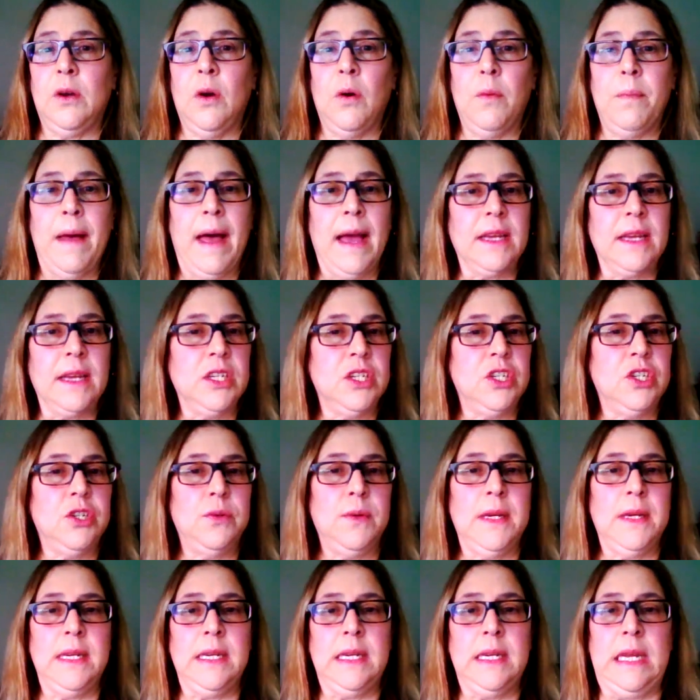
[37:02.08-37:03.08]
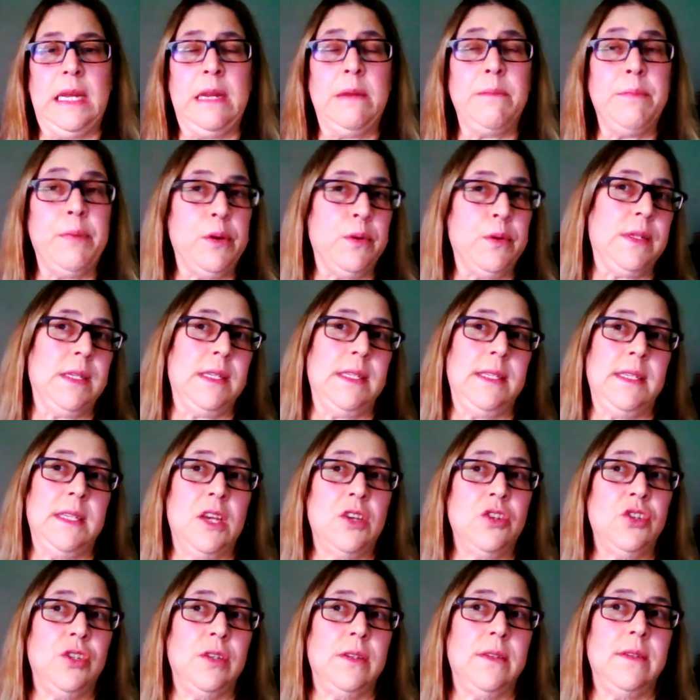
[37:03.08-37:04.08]
go back to doing in-person
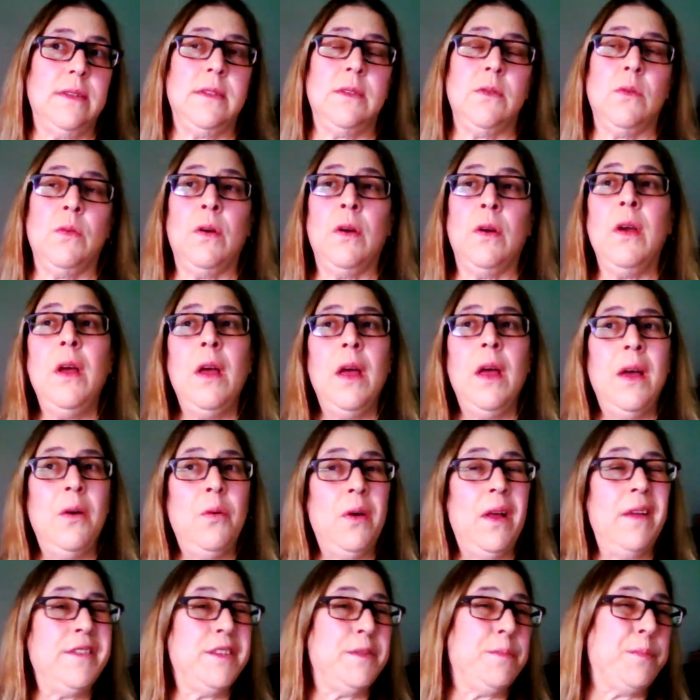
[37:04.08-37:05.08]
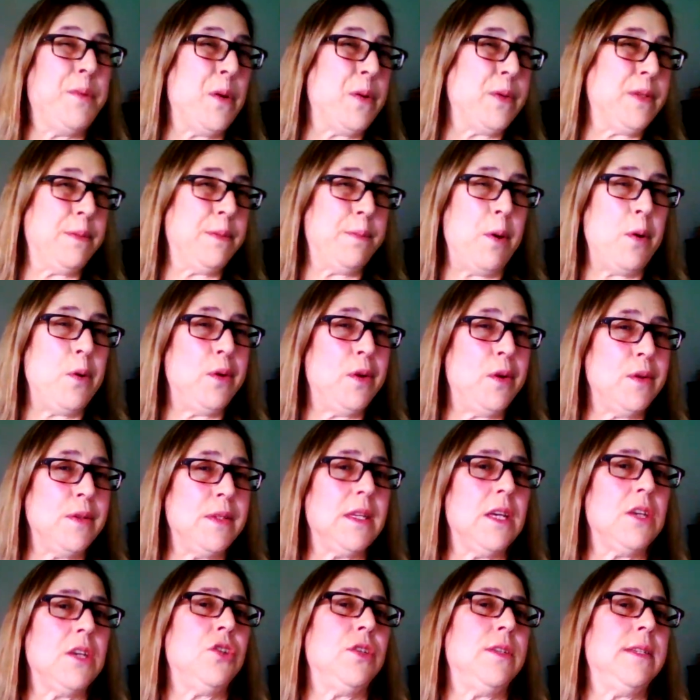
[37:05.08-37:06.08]
sessions, or we'll have to postpone our
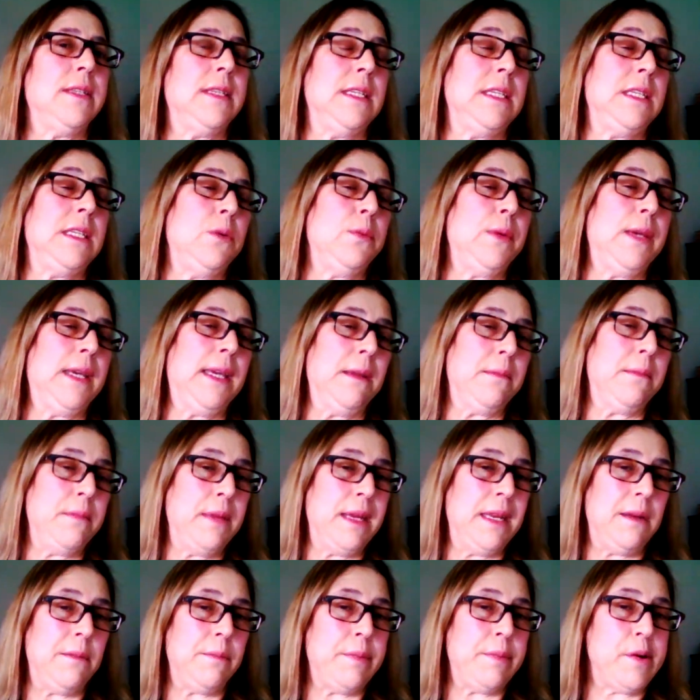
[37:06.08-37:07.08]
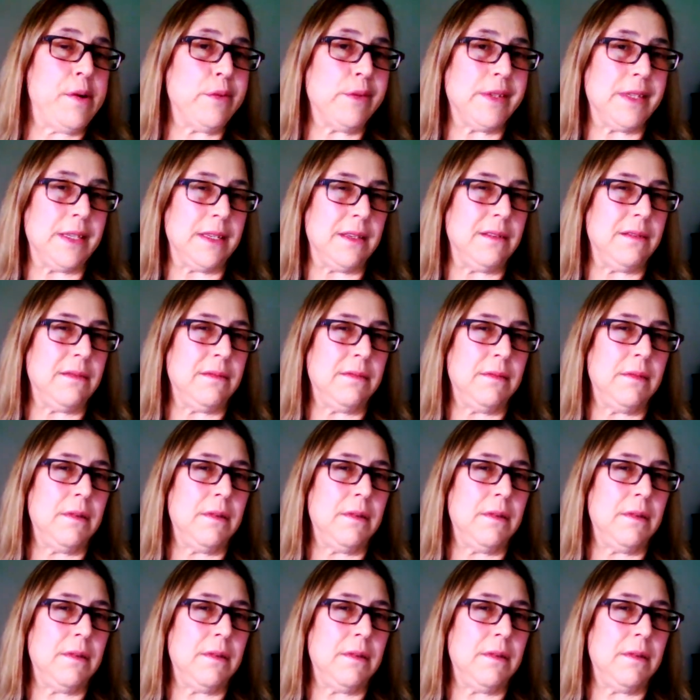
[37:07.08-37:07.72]
sessions until we can meet in person.